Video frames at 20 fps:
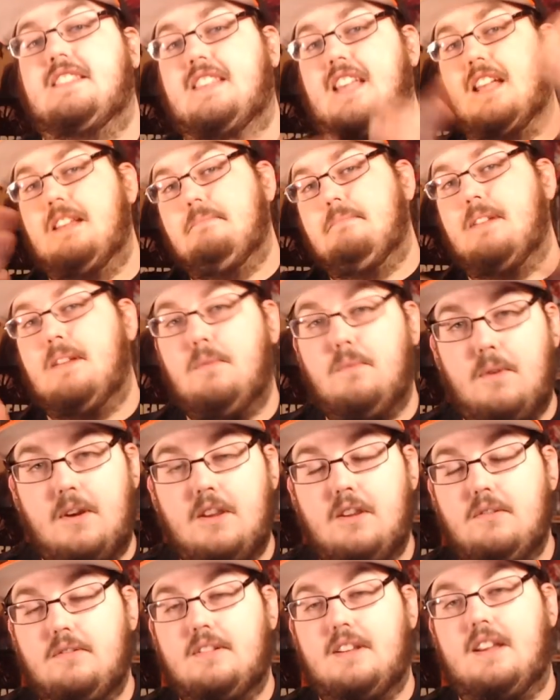send me what
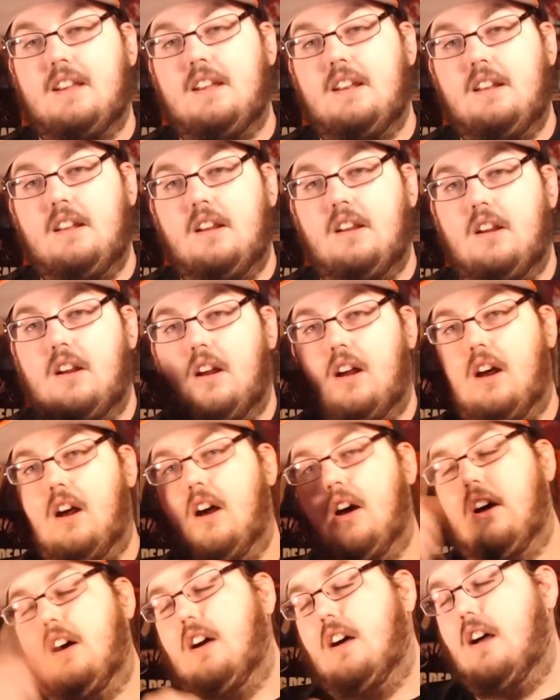you did
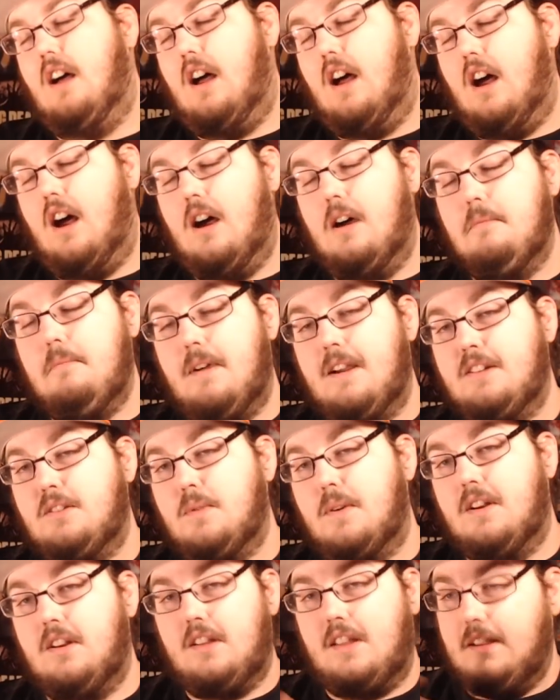on my Twitter,